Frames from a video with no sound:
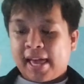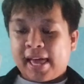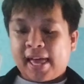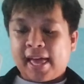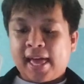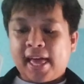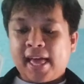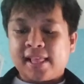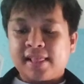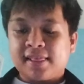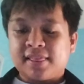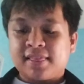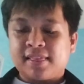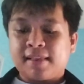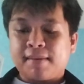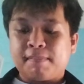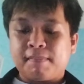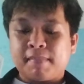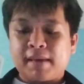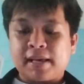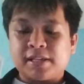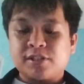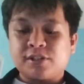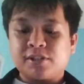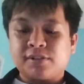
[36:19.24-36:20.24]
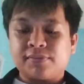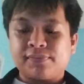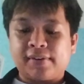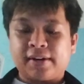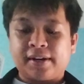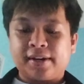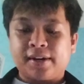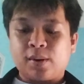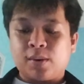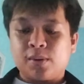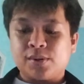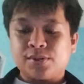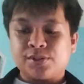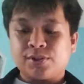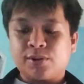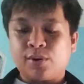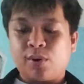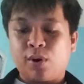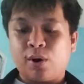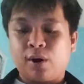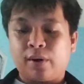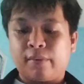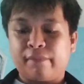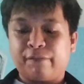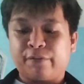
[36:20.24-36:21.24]
And the mesosphere also
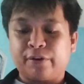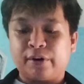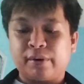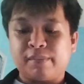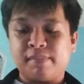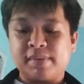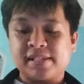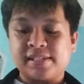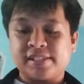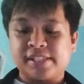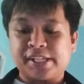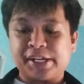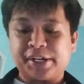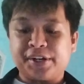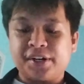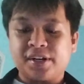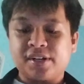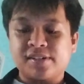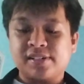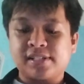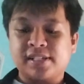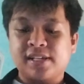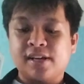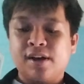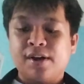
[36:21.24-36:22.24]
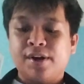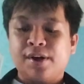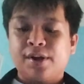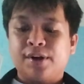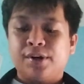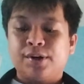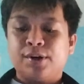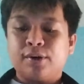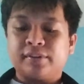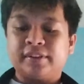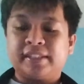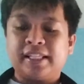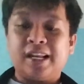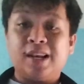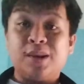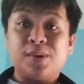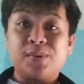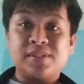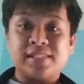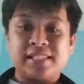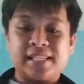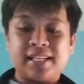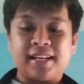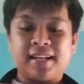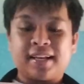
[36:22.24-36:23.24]
home for mysterious
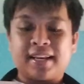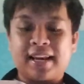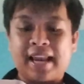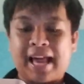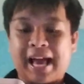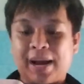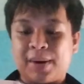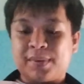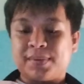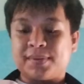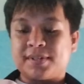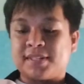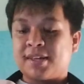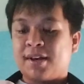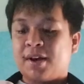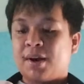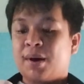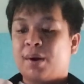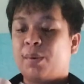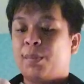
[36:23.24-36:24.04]
noctilucent clouds,